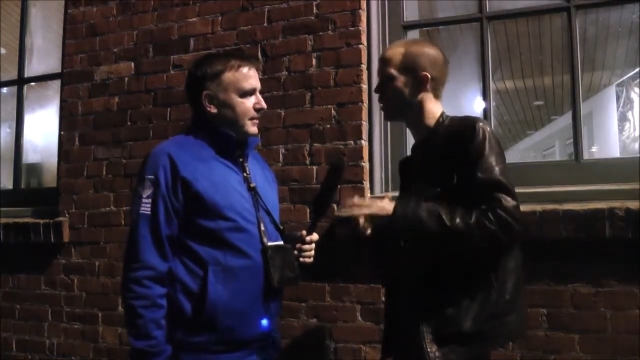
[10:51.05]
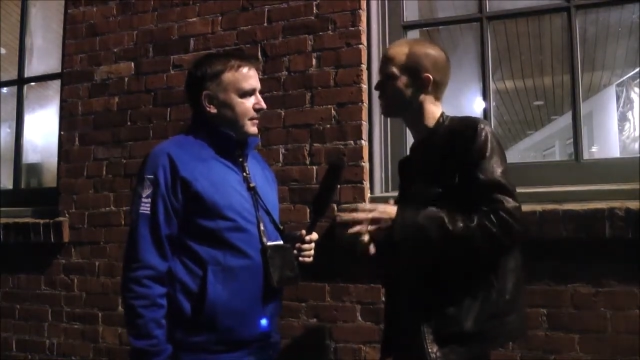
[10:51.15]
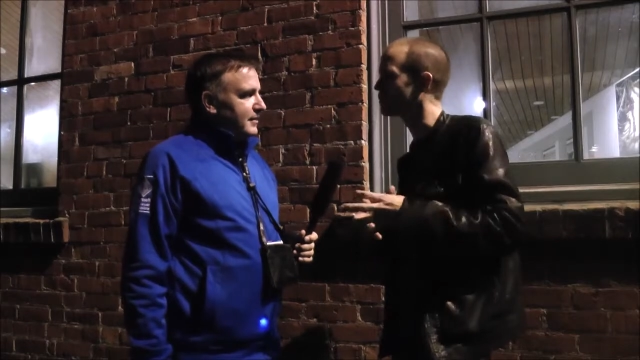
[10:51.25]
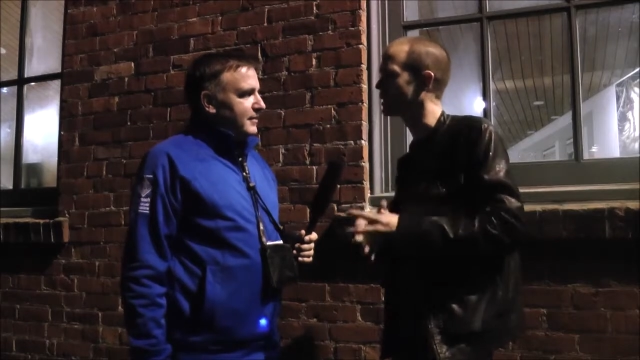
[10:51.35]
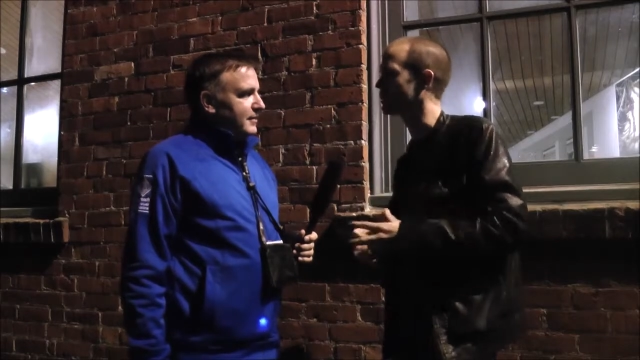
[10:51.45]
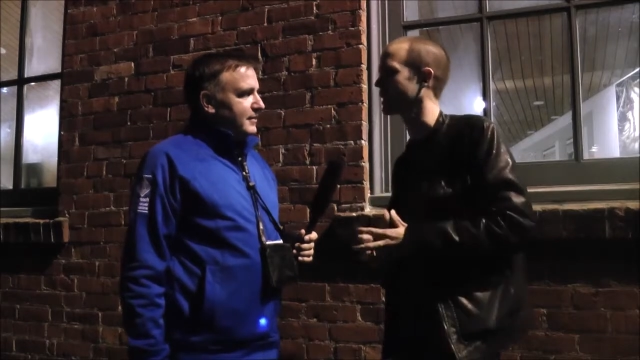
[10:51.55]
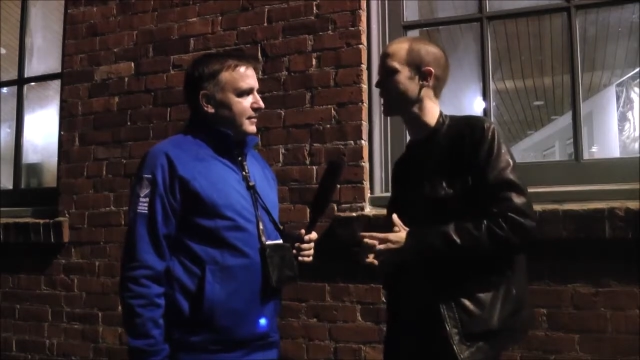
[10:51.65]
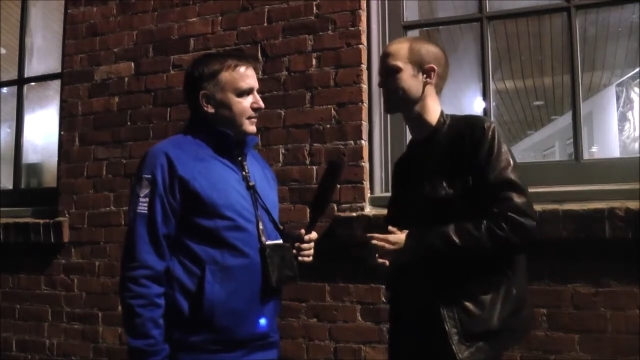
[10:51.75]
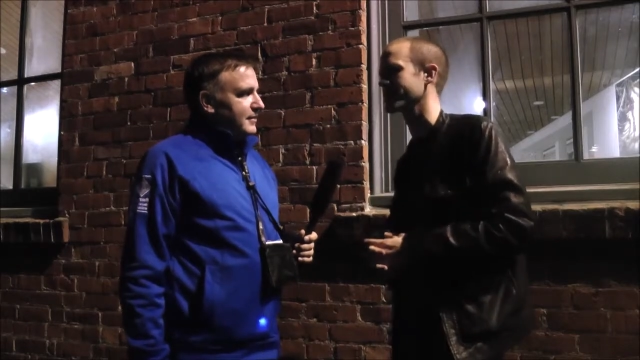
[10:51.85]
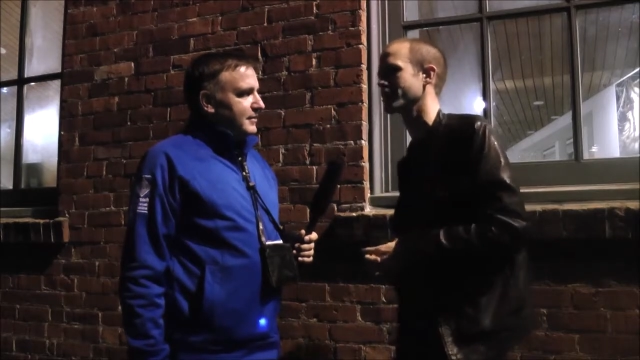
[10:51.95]
what people
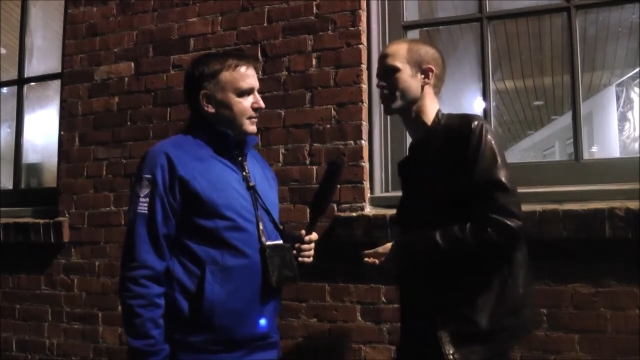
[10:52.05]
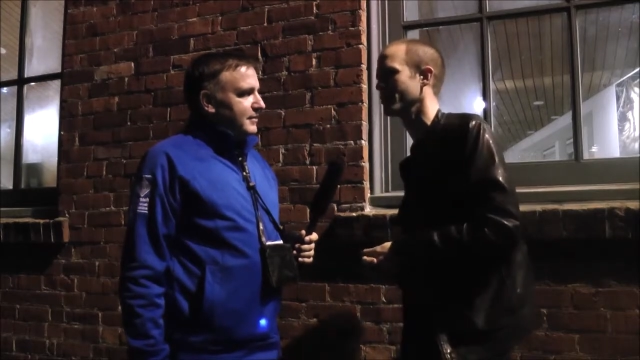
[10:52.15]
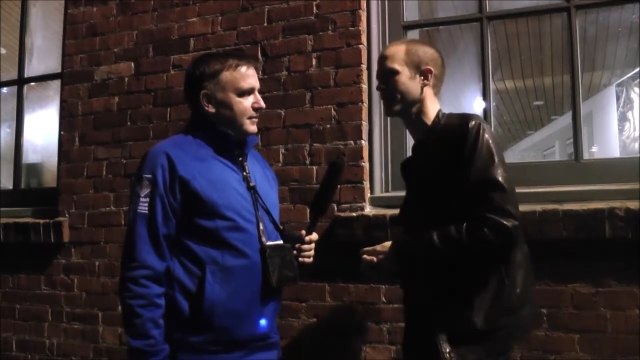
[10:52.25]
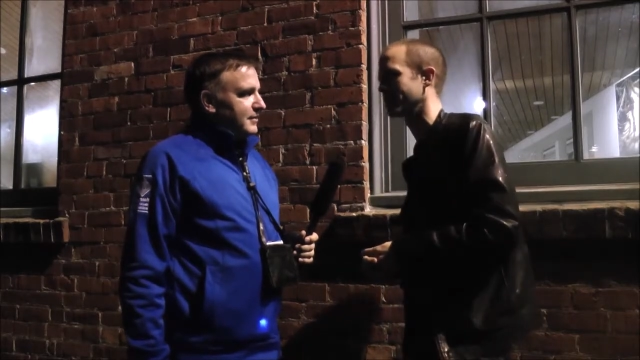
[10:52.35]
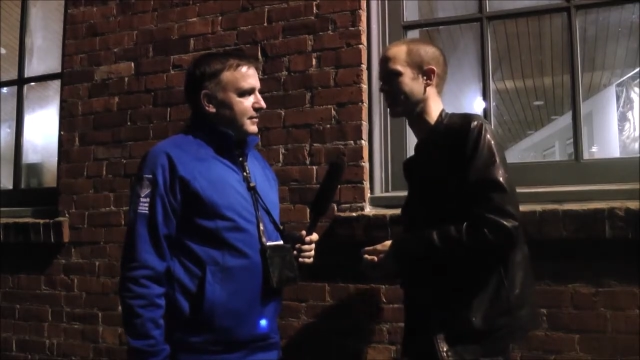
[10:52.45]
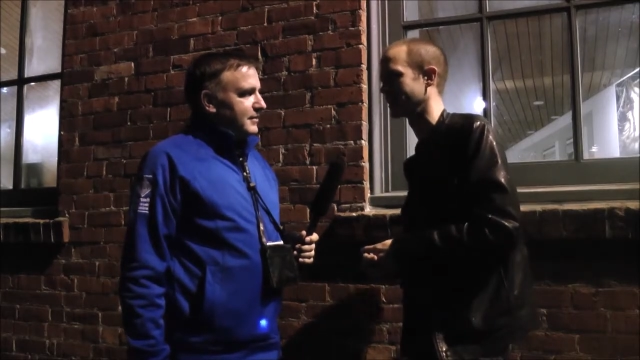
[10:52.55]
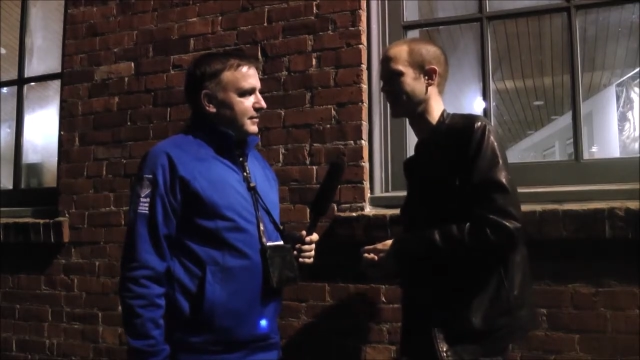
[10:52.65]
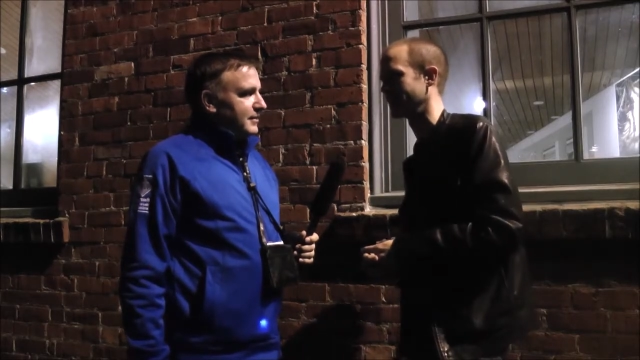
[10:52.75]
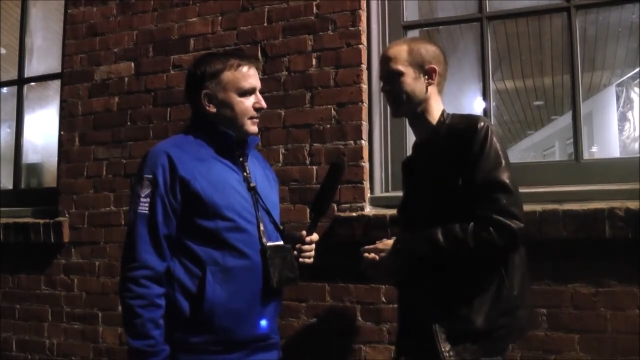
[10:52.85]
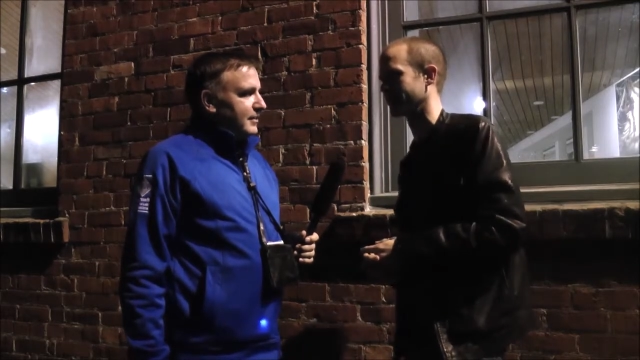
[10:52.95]
actually do with
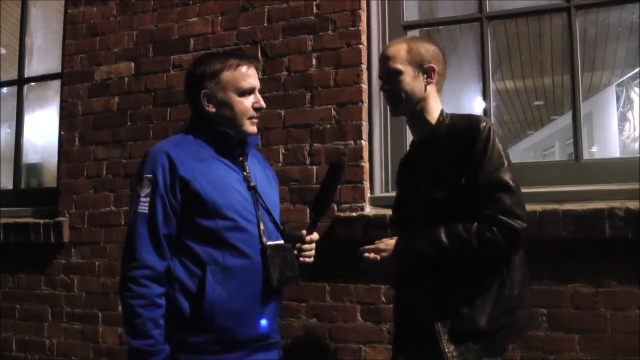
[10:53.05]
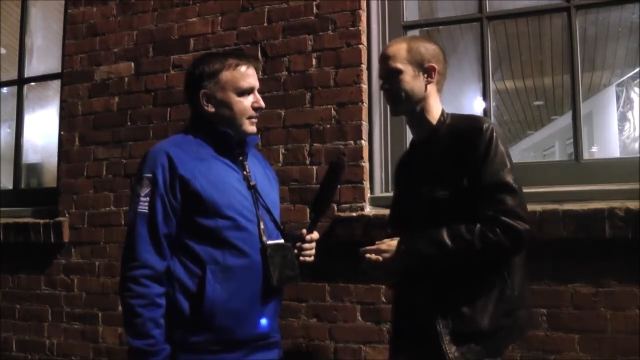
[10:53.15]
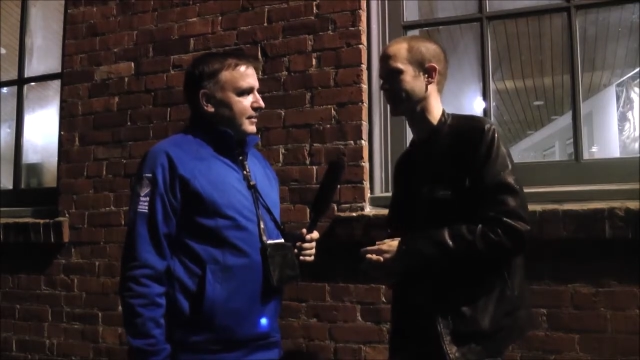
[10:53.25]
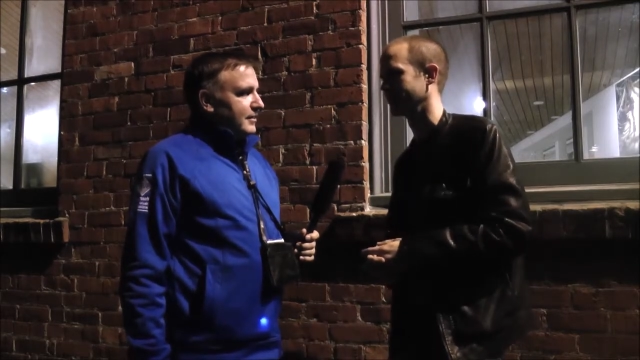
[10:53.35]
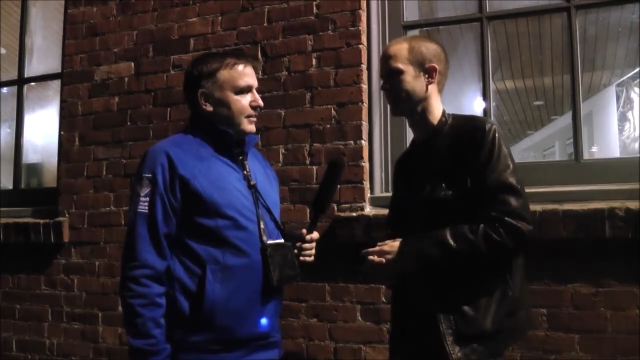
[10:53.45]
containers.